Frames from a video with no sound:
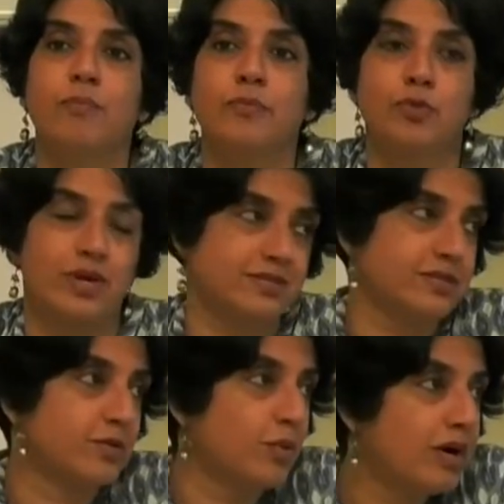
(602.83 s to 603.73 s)
the
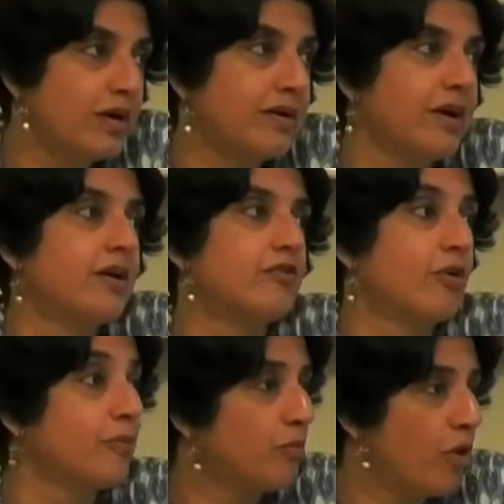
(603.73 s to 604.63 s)
Western world,
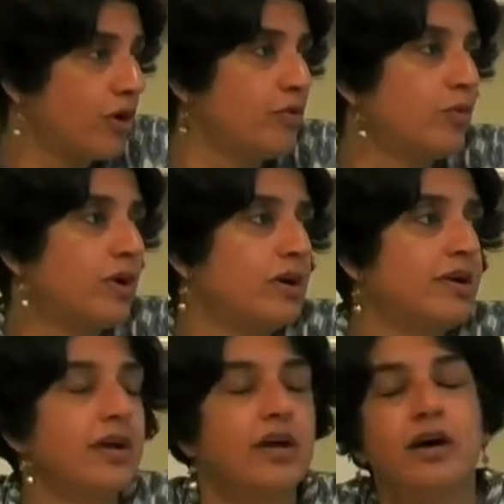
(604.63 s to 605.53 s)
from the modern world.
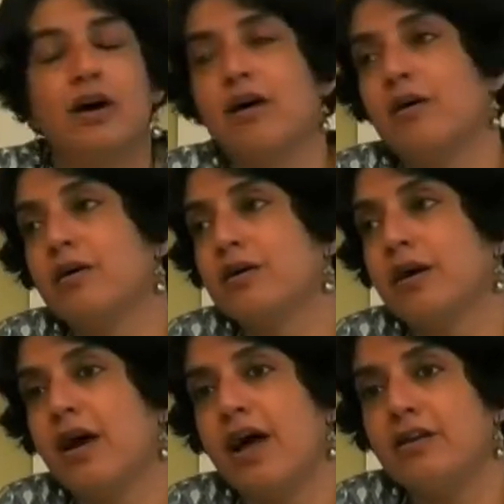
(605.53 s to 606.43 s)

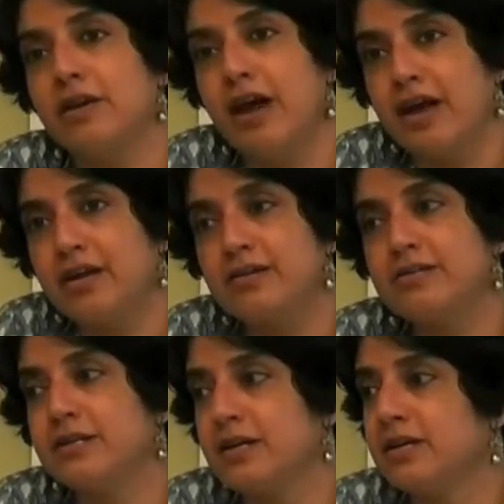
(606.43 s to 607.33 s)
And
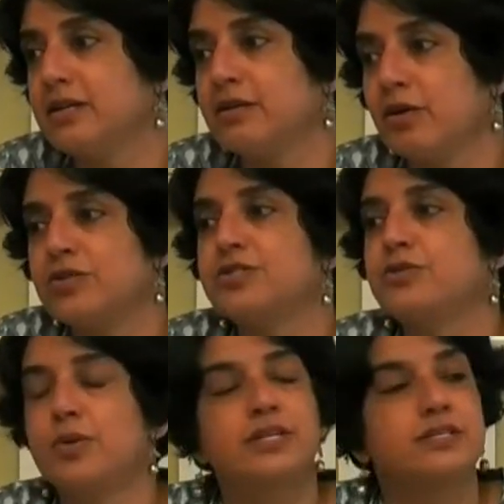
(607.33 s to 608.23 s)
the
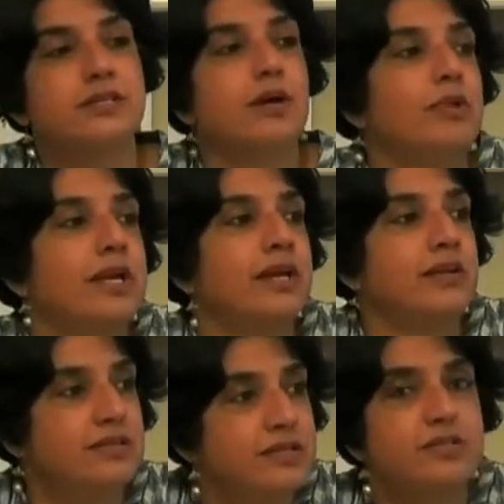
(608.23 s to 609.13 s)
Constituent
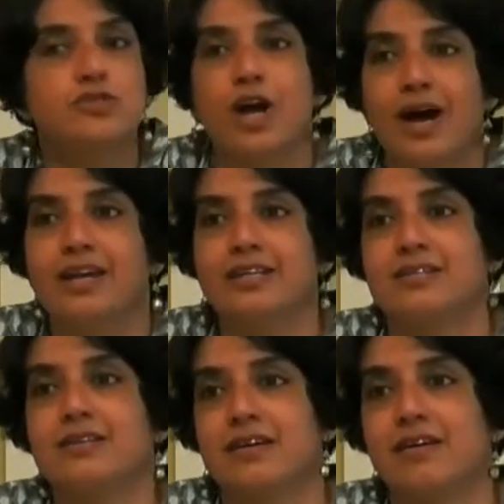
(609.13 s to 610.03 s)
Assembly did write
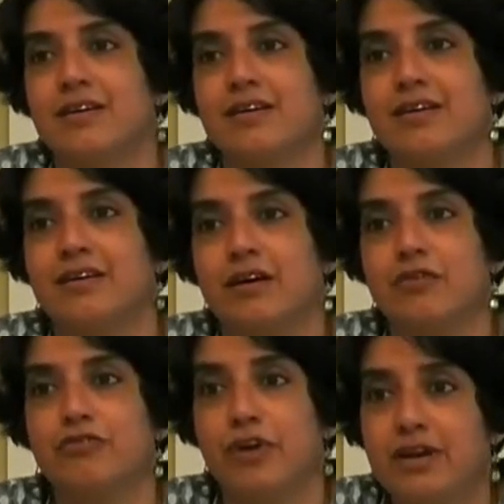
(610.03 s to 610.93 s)
a
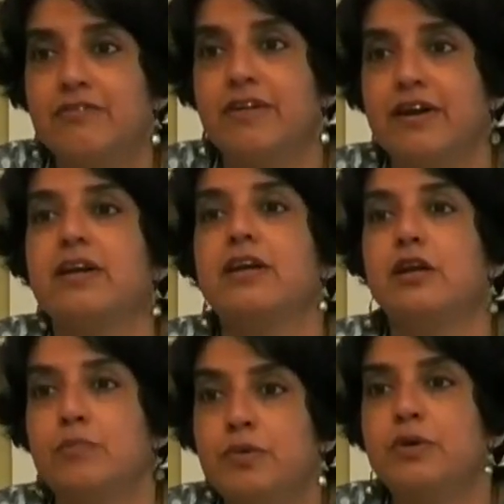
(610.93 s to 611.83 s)
very, very
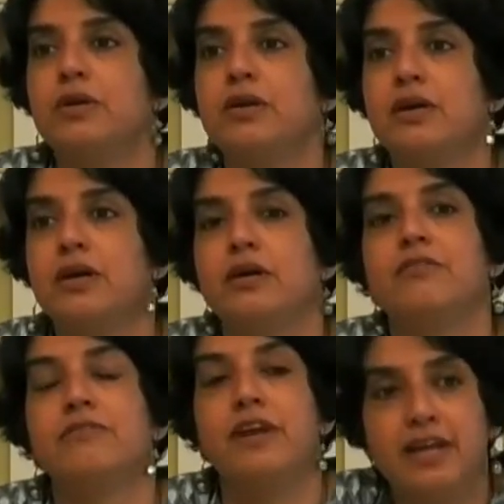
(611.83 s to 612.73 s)
liberal,
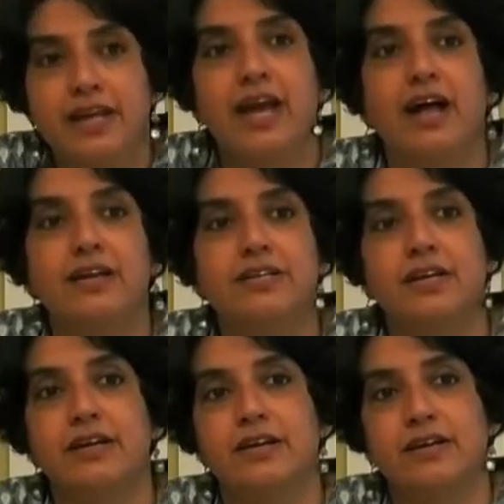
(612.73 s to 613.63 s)
very
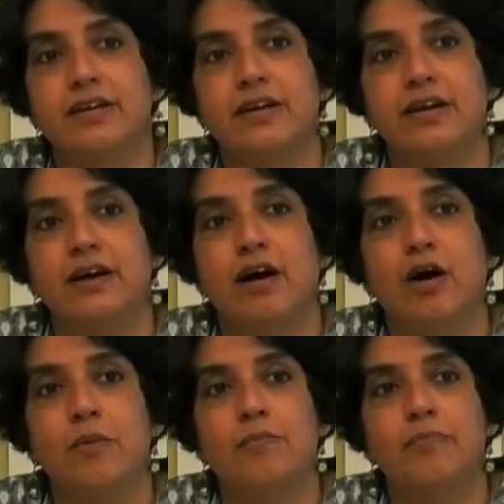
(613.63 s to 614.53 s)
egalitarian,
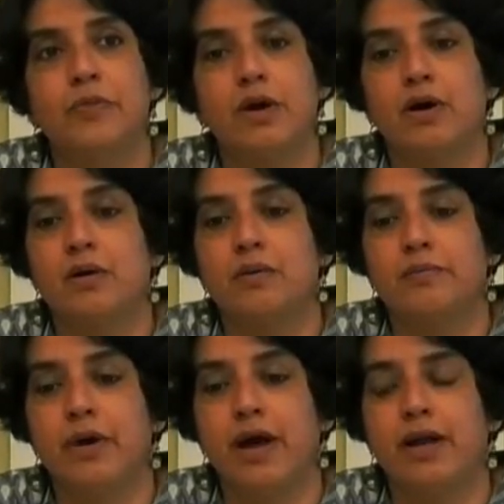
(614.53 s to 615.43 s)

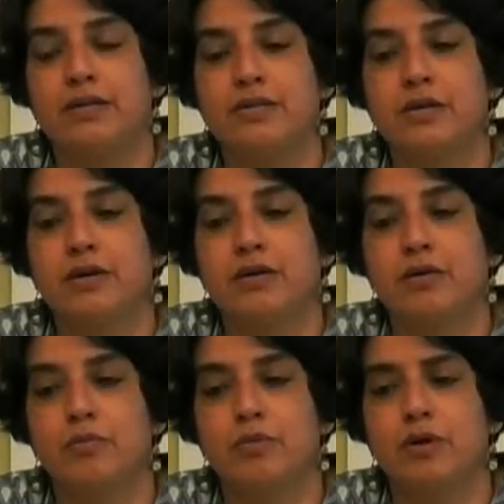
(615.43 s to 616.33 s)
and
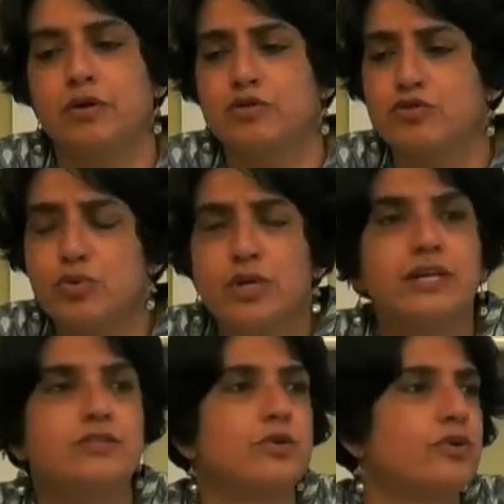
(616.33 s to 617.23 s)
truly
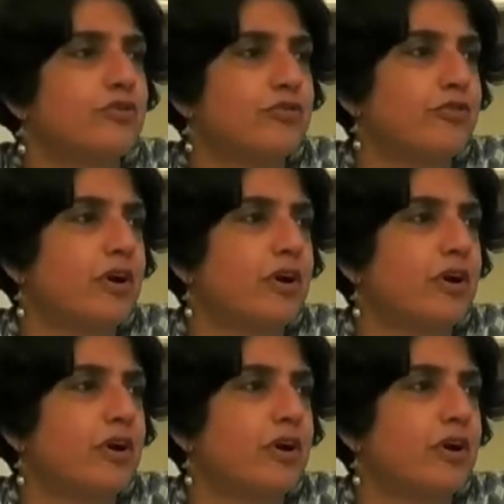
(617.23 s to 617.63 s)
sort of